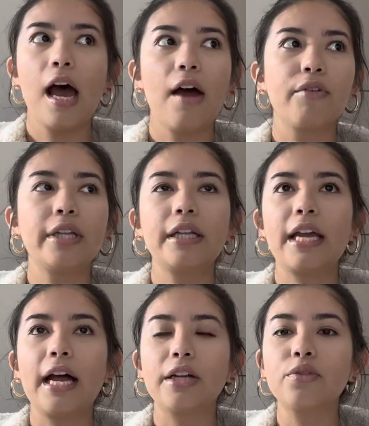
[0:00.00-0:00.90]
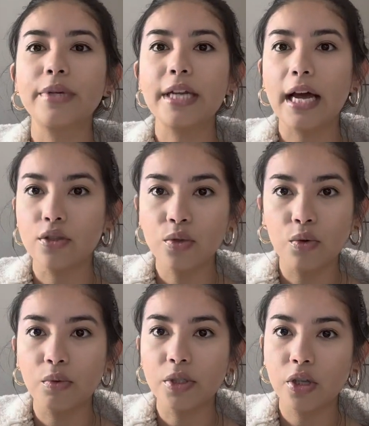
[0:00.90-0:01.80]
everything they had us read at
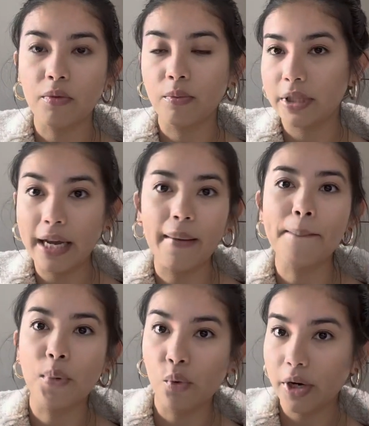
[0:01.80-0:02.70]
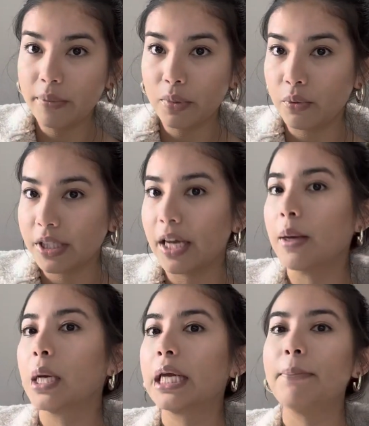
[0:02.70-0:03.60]
school was so damn boring. But once
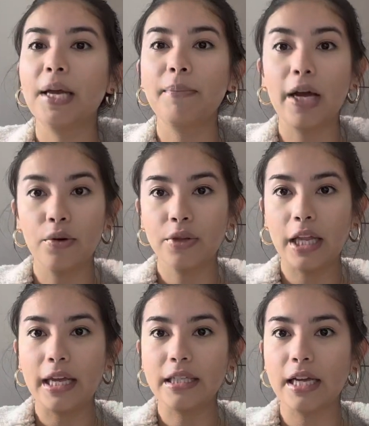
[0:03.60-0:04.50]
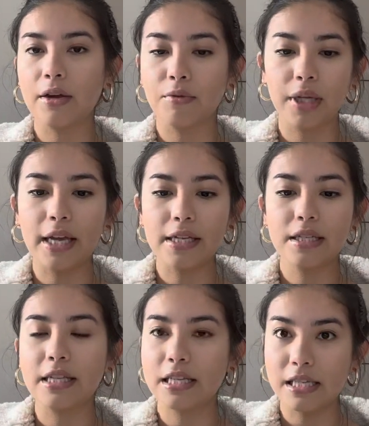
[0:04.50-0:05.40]
I can pick my own things, I
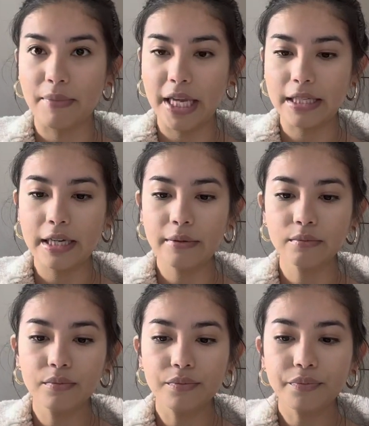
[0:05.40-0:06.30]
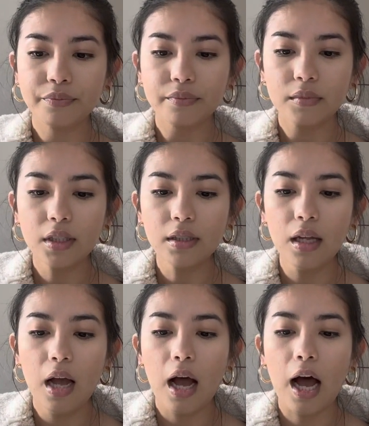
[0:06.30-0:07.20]
realized this is amazing.
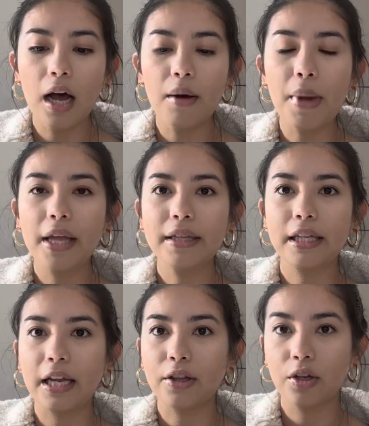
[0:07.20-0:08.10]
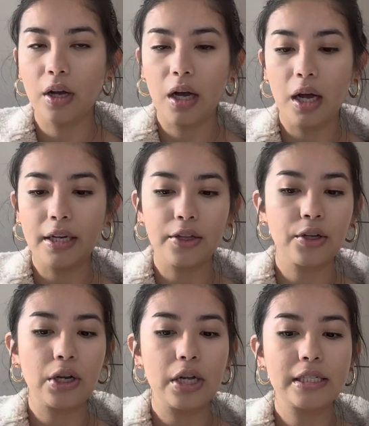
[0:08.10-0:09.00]

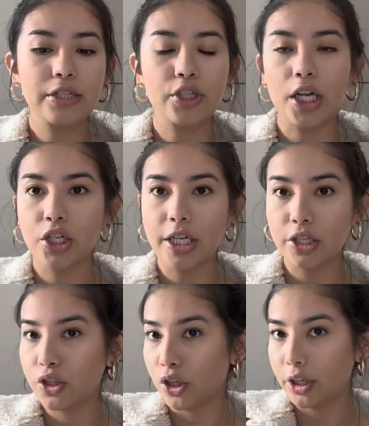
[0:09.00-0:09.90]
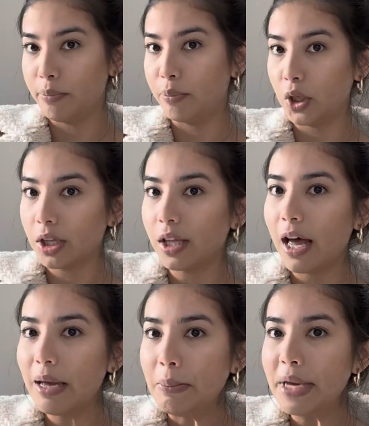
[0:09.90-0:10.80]
Another suggestion is start a book
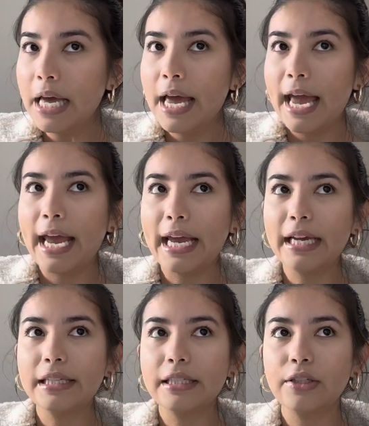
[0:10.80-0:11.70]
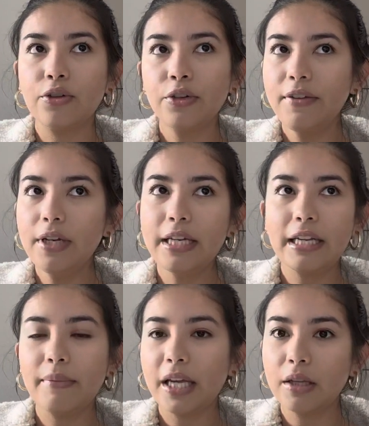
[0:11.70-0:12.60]
club, and you don't even need
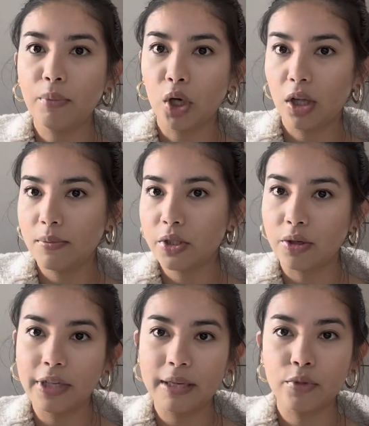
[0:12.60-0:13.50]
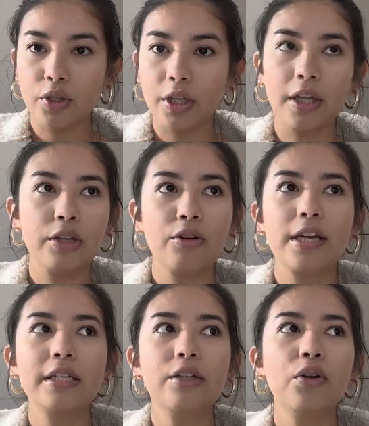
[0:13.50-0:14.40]
to make the book club so damn strict. Like you
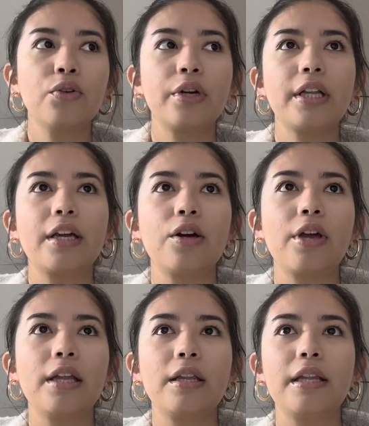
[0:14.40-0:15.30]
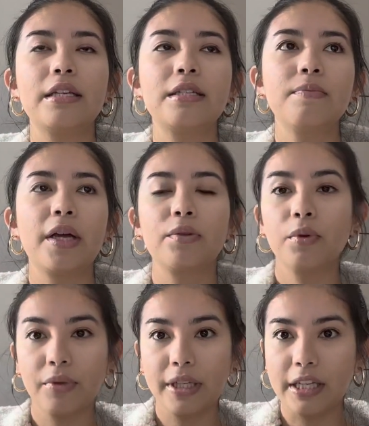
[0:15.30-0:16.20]
guys can all agree like, okay, this month we'll
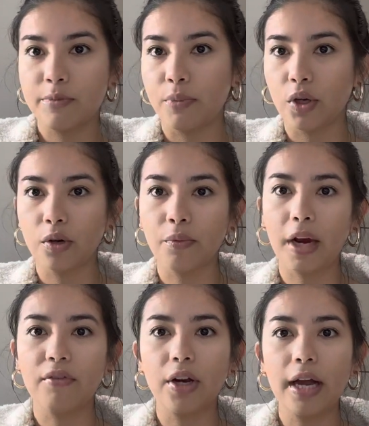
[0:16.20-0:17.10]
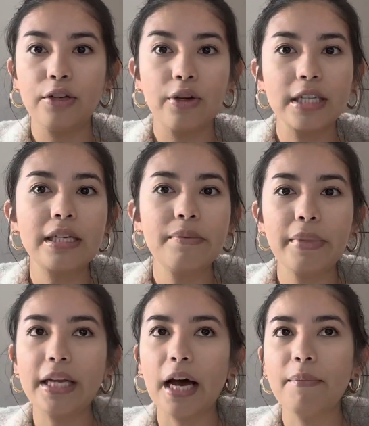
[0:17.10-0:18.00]
read this book or whatever, and you guys can
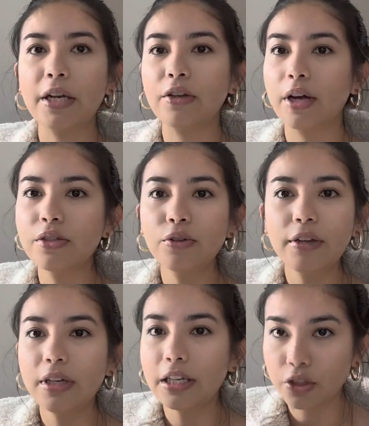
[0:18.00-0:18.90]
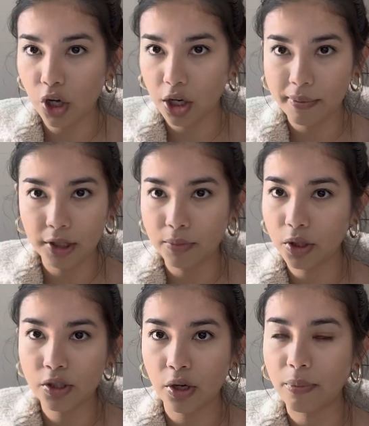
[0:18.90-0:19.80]
meet up, and you guys don't even need to talk about the book
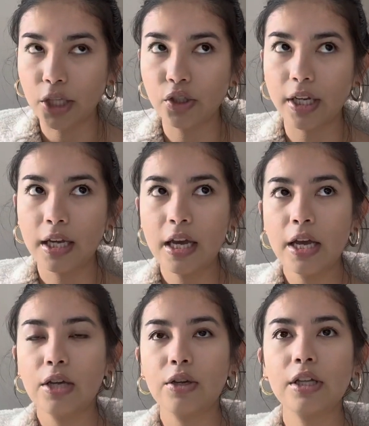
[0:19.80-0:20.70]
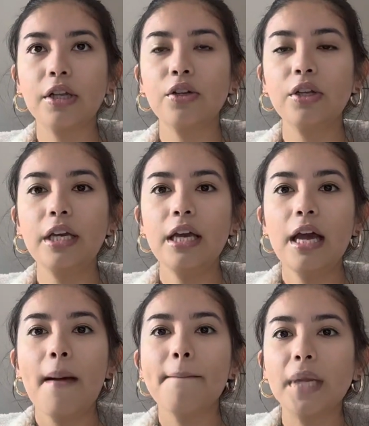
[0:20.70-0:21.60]
so much. Like you can literally
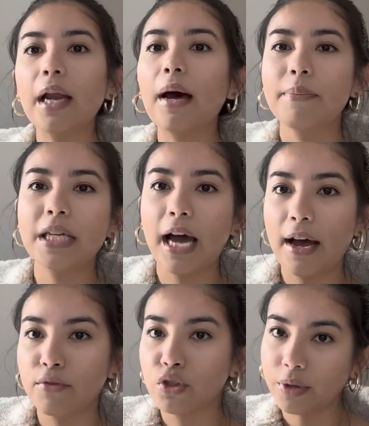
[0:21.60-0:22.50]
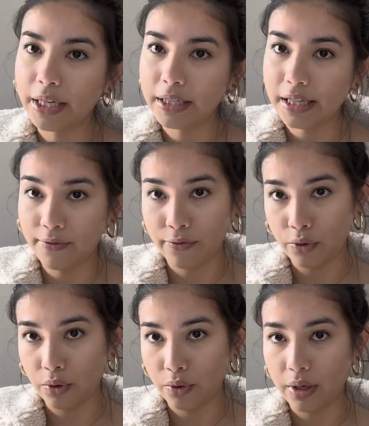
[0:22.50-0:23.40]
meet up to have drinks and
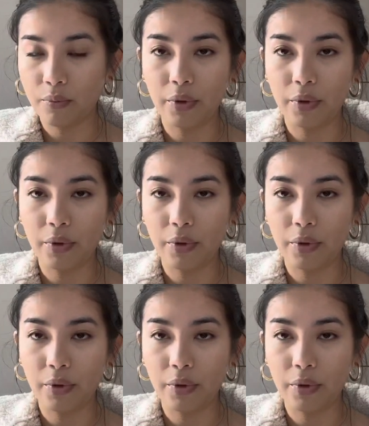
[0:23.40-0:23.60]
food and